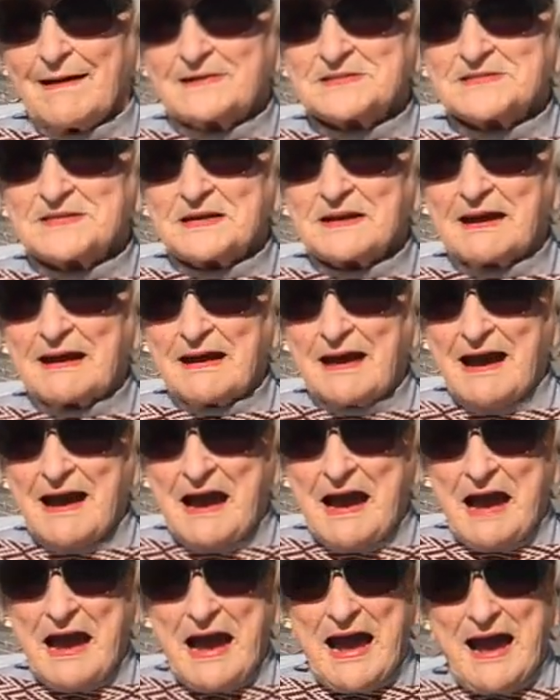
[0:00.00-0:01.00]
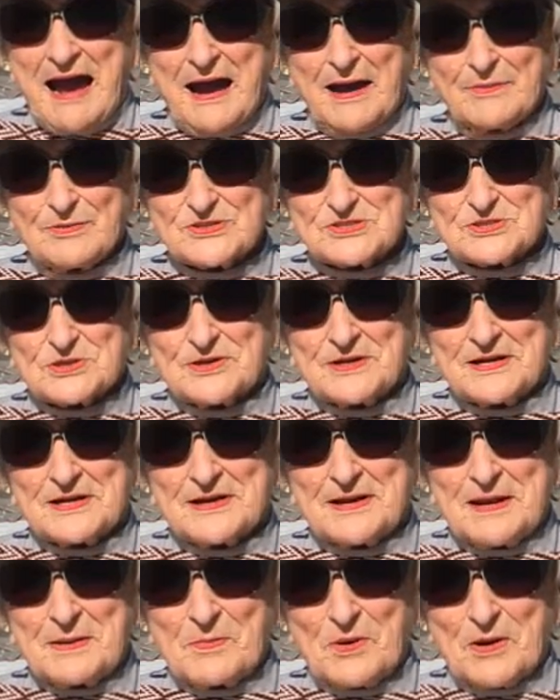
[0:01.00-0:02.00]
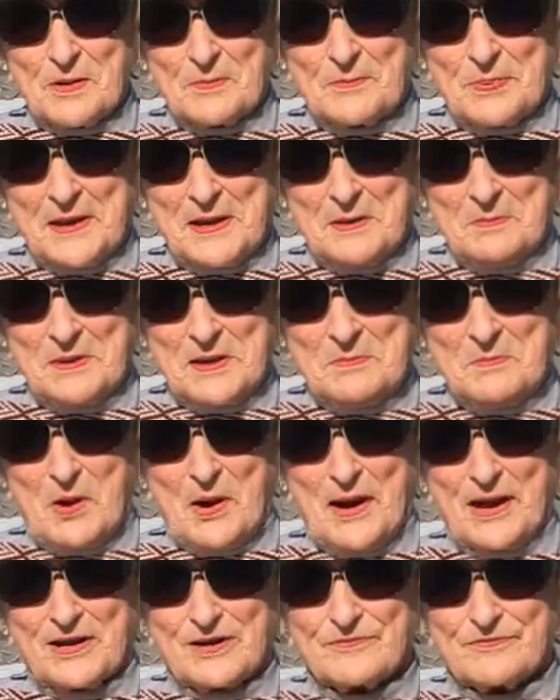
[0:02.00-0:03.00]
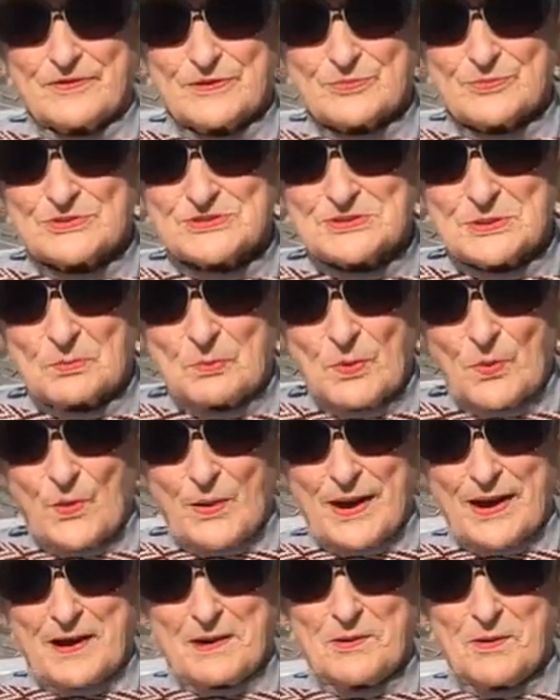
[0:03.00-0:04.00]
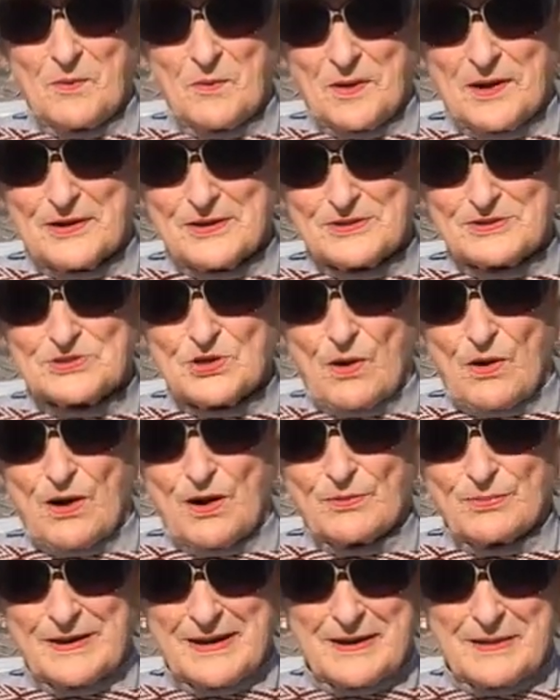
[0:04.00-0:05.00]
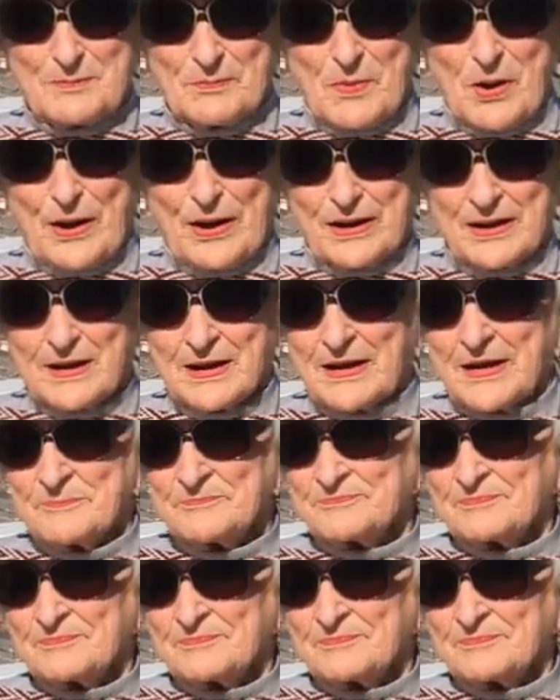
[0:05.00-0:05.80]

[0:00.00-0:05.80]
I said, I was going to name our baby Mike if it was a boy. I don't want a dog named Mike.